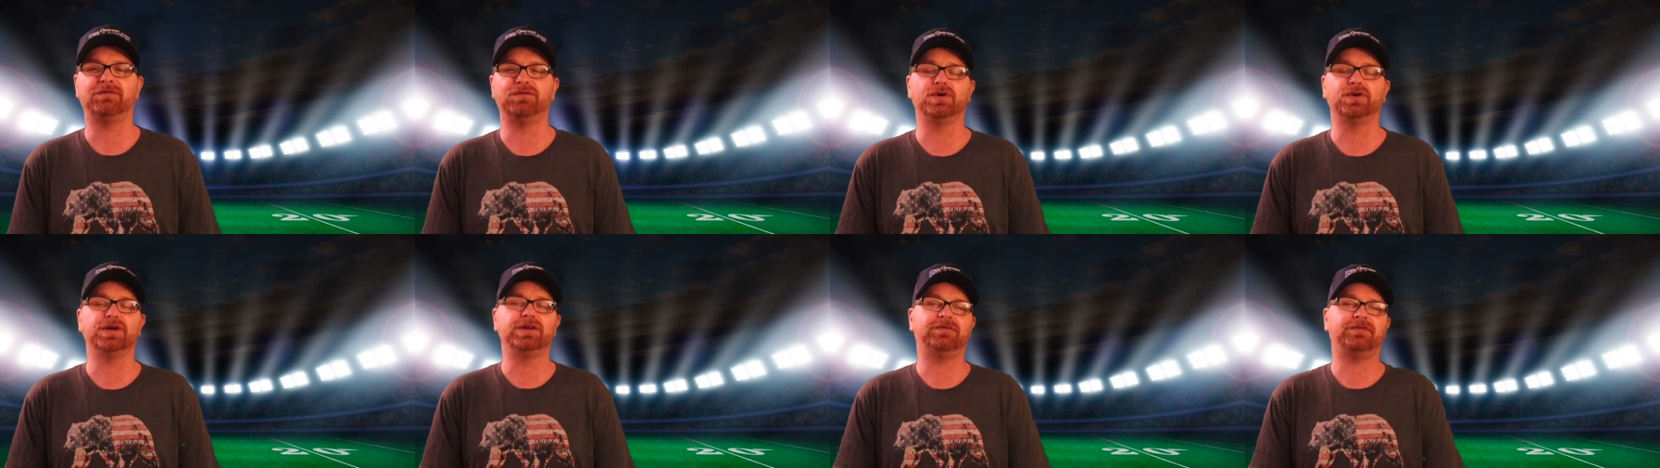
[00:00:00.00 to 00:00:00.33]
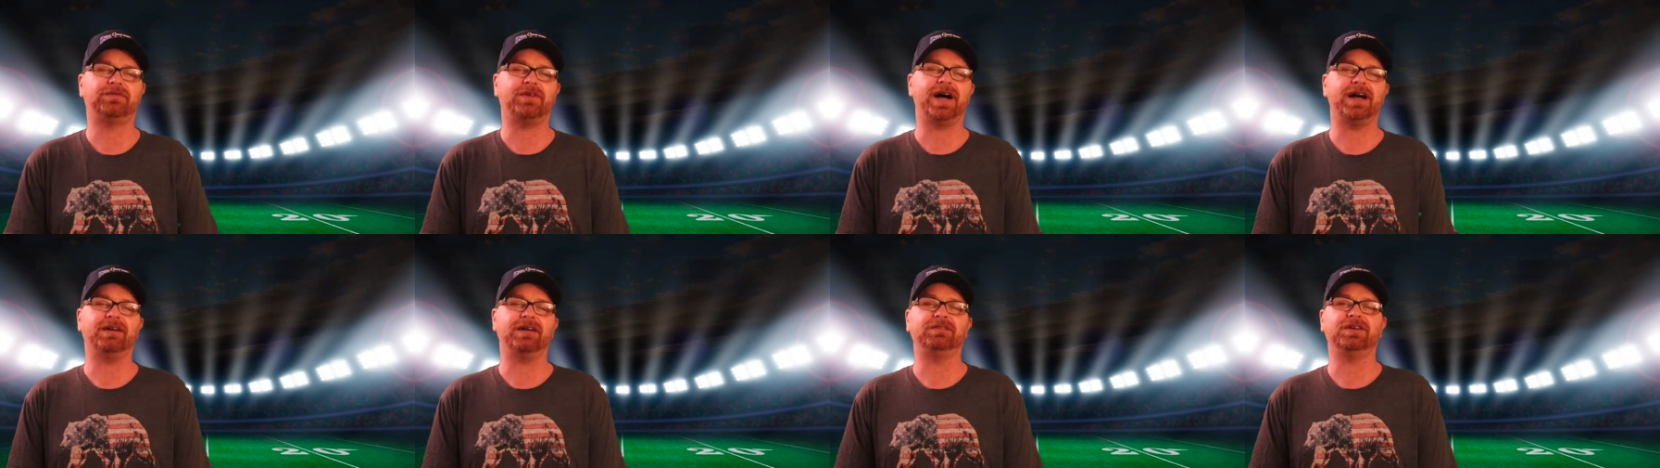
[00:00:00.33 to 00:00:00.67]

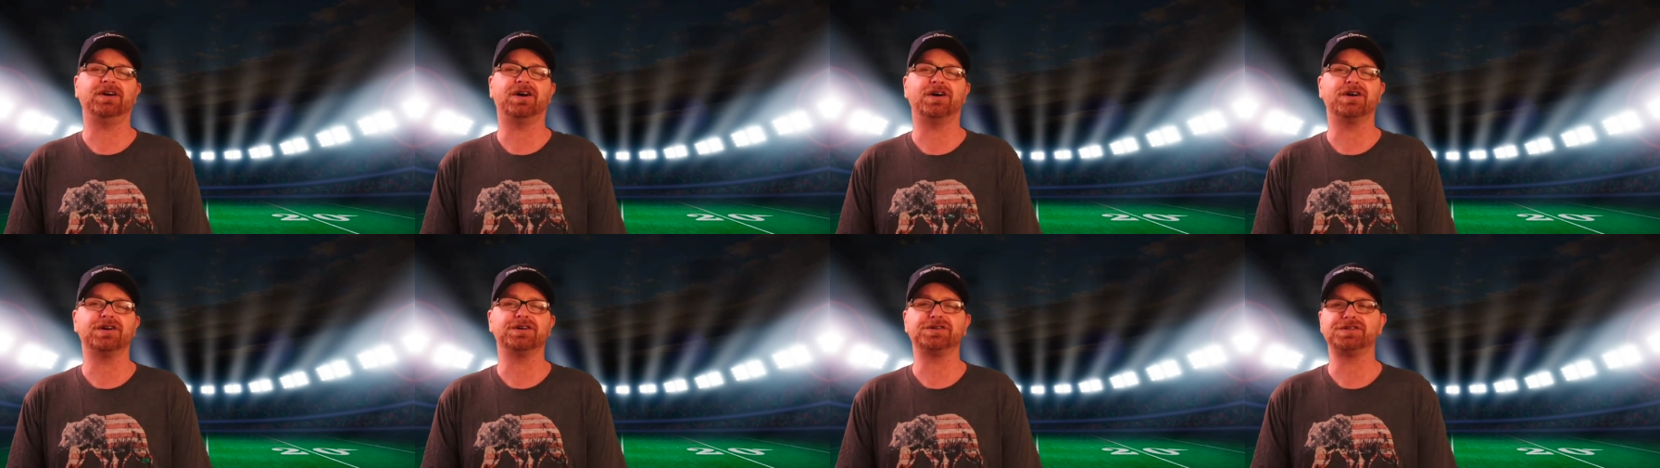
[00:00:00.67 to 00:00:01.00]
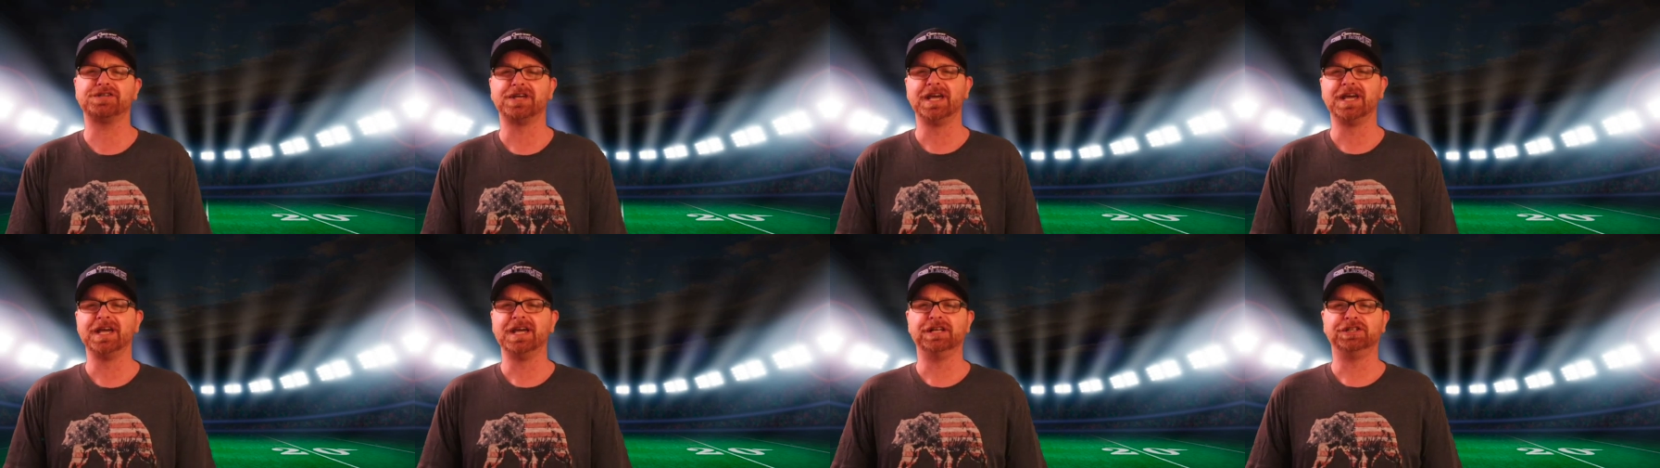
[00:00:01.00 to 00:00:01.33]
45
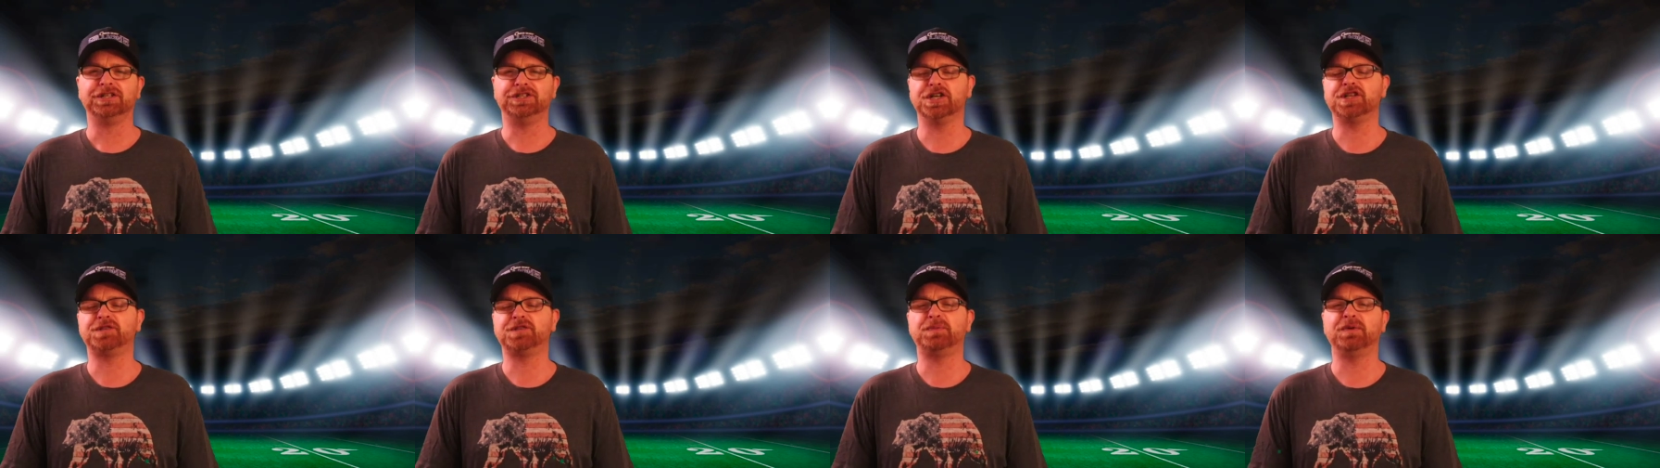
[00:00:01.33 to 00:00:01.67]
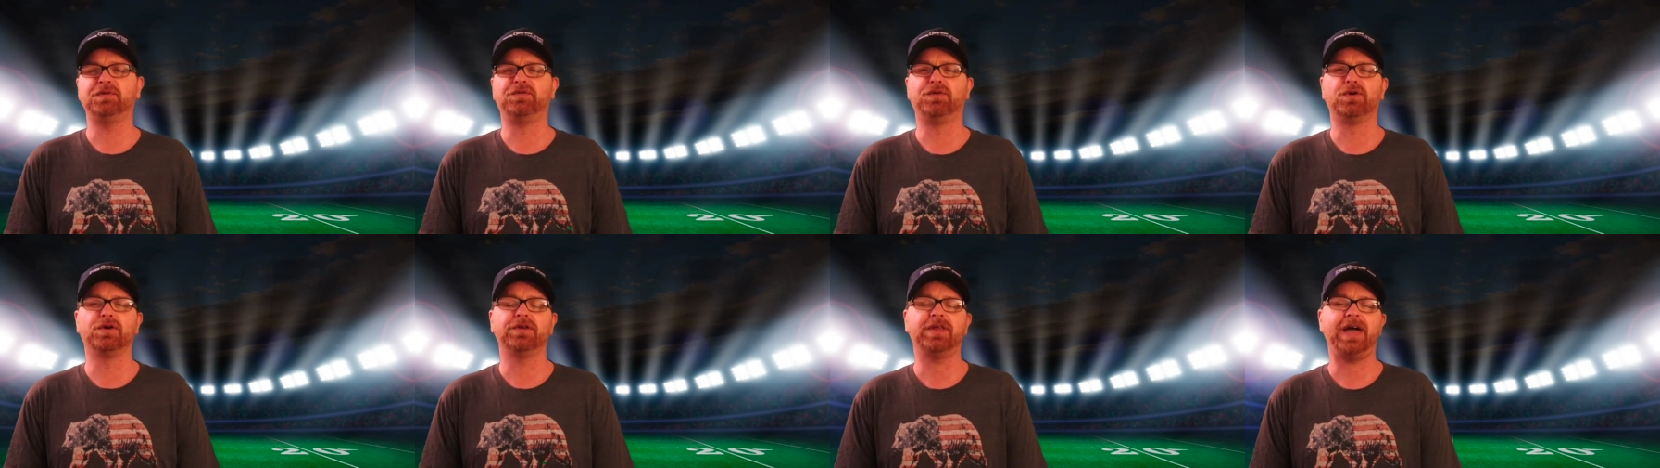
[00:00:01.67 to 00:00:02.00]
yards just
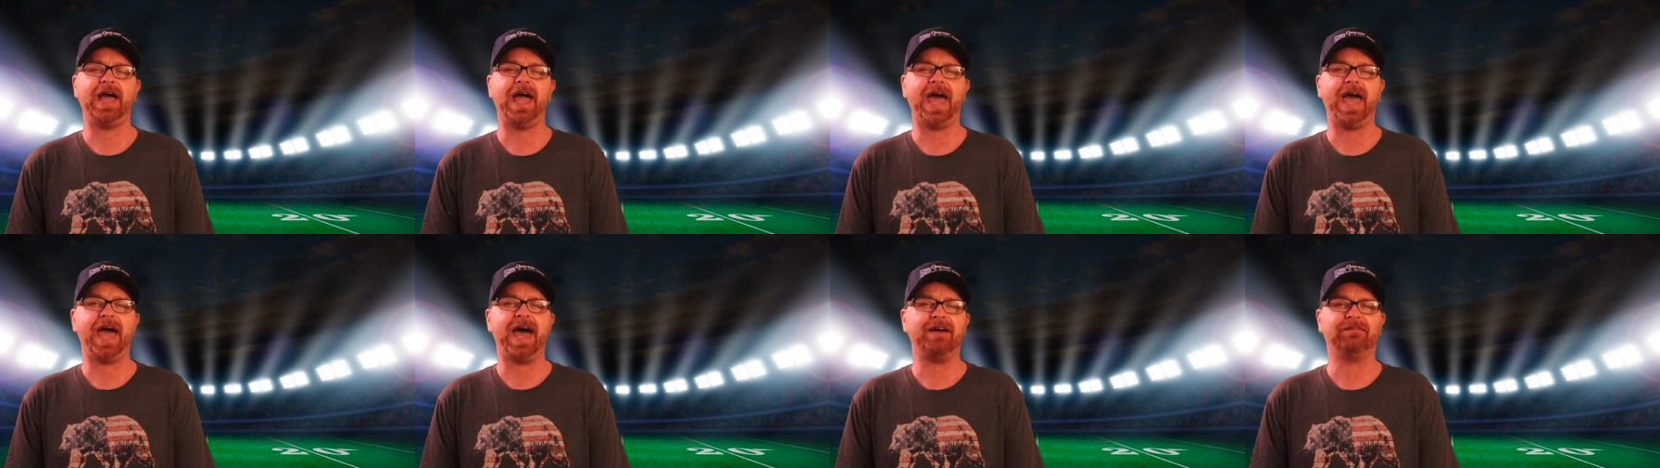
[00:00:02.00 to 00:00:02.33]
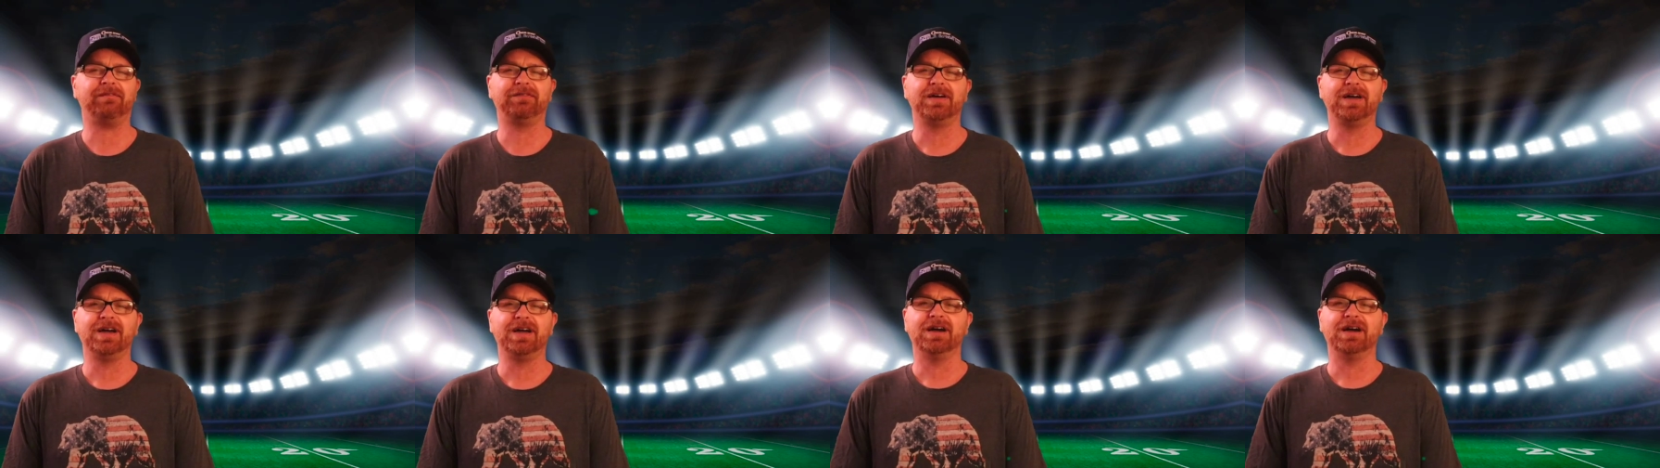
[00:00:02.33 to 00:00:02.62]
before the half.